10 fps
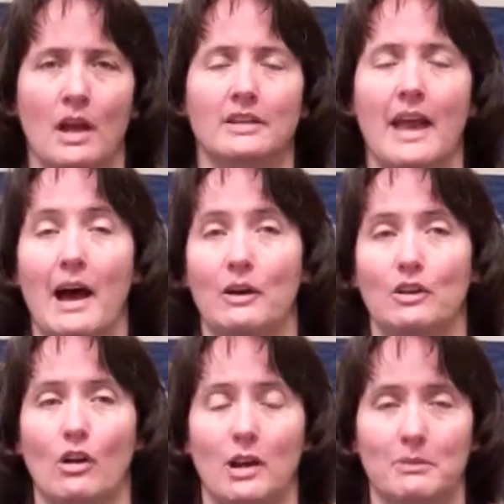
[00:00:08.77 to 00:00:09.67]
Yeah,
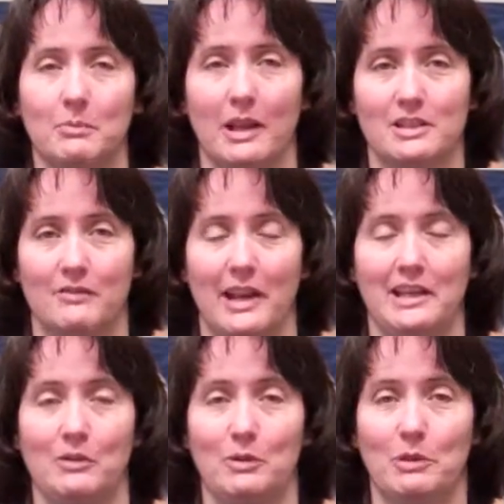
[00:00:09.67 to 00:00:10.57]
going up to
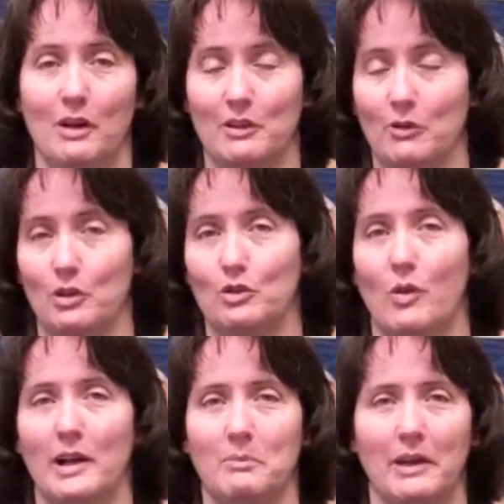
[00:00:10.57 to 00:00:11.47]
Pennsylvania, we've been on the road
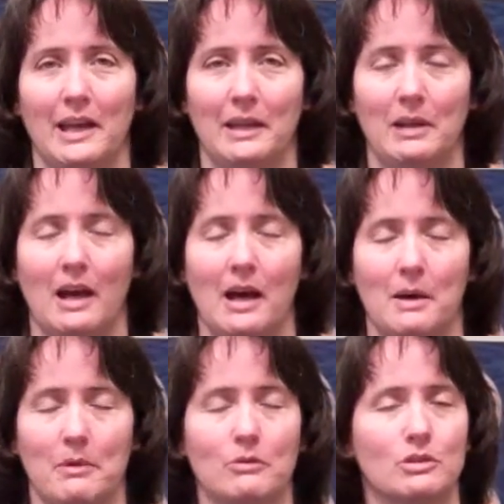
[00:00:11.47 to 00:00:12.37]
quite a bit.
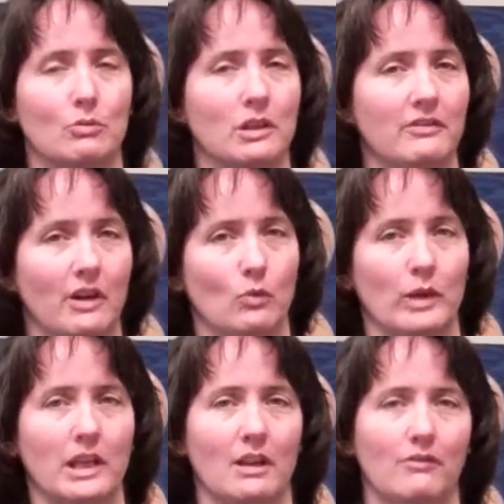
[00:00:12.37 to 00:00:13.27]
It was a really fun
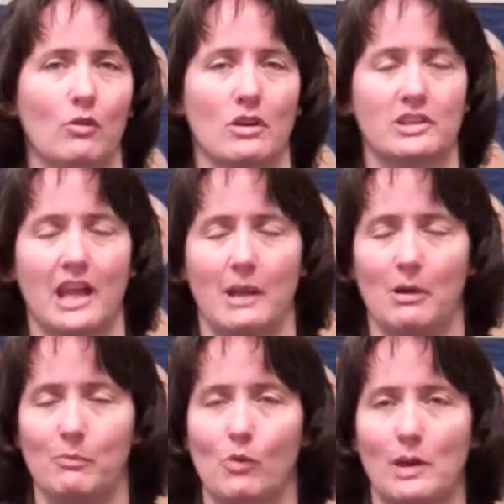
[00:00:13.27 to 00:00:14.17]
weekend for us. Came
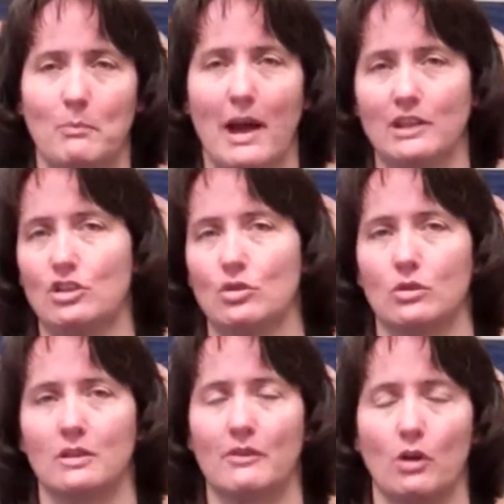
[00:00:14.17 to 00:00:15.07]
up one match
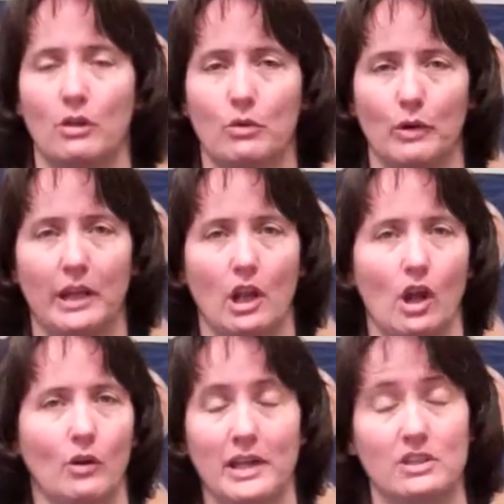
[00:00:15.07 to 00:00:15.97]
short of going
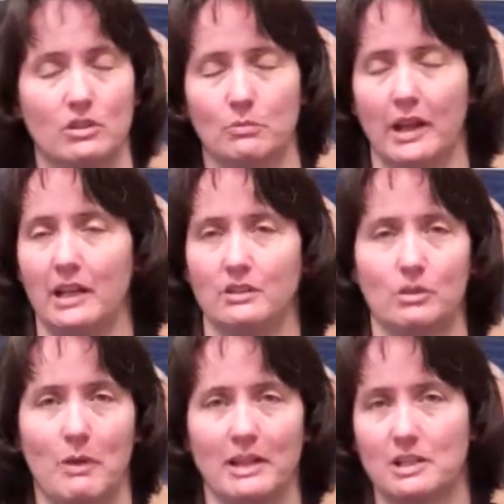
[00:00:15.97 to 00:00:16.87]
3-0. Eastern played a
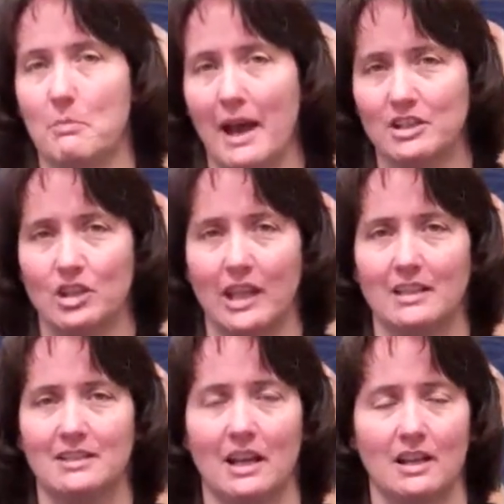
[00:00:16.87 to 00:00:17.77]
tremendous match
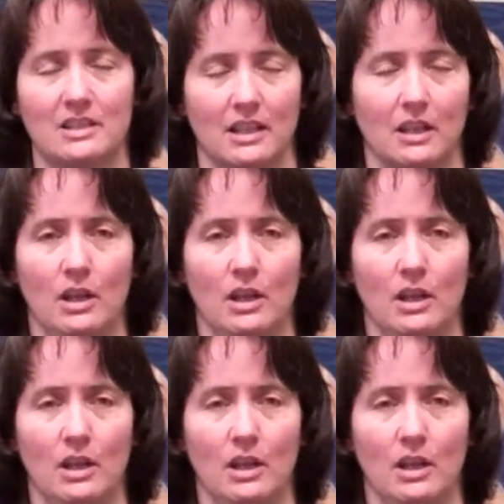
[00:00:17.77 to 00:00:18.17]
against us,